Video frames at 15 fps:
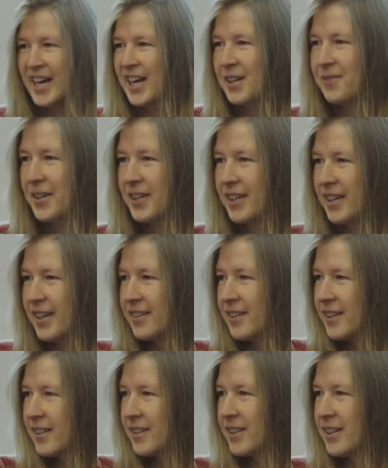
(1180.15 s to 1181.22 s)
Even
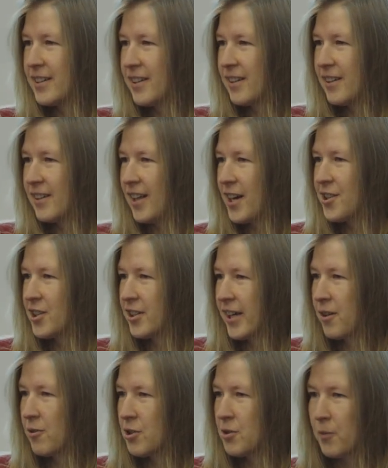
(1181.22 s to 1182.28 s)
in the large
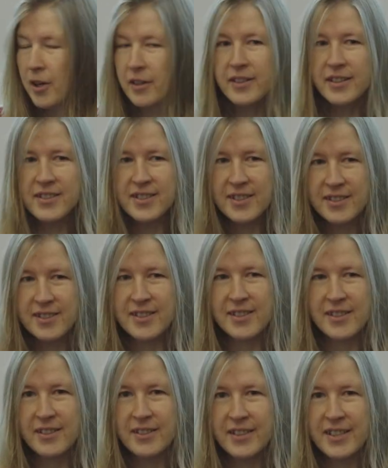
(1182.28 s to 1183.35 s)
language models, it's
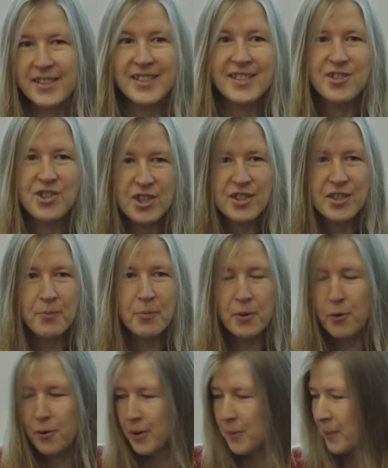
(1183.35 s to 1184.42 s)
just a
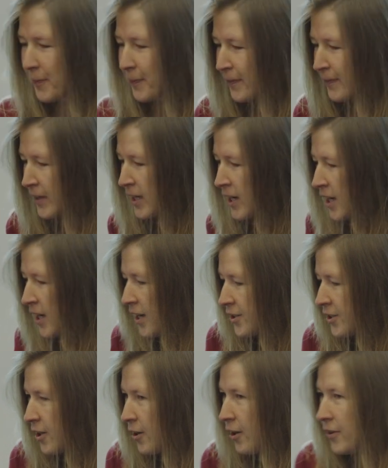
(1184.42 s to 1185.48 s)
program.
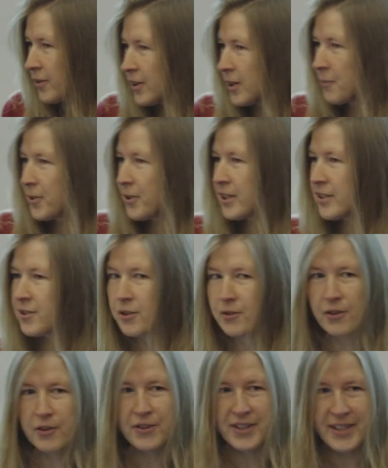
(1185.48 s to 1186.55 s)
So computers do
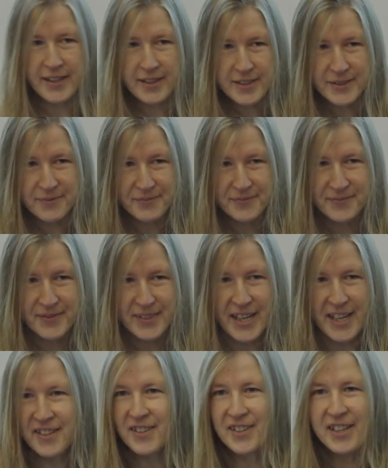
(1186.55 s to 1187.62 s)
not think,
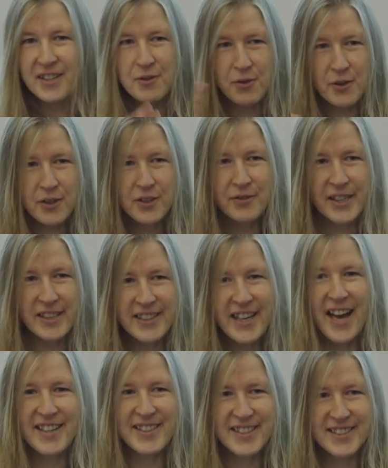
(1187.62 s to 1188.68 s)
and they do not really
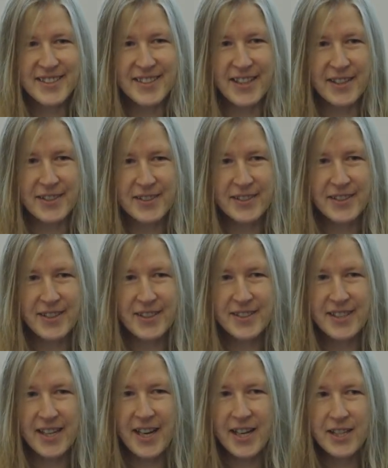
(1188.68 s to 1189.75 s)
understand.
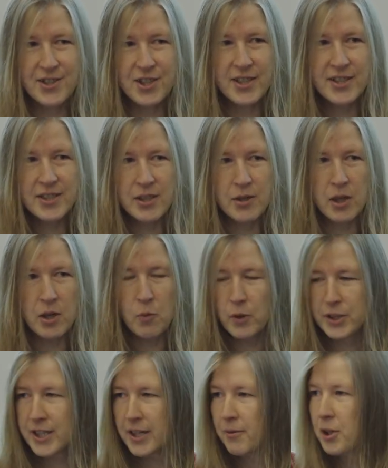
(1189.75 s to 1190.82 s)
It's just
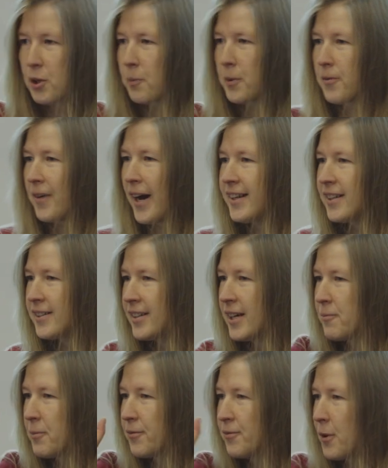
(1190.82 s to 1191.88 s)
whatever you provided,
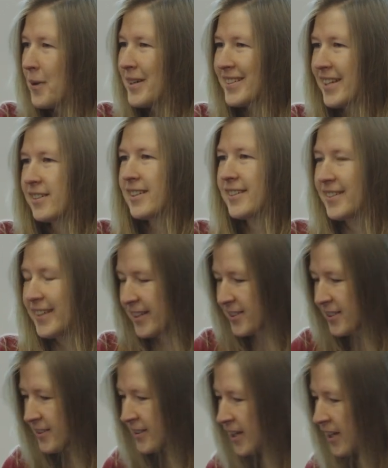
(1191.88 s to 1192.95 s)
they perform exactly that.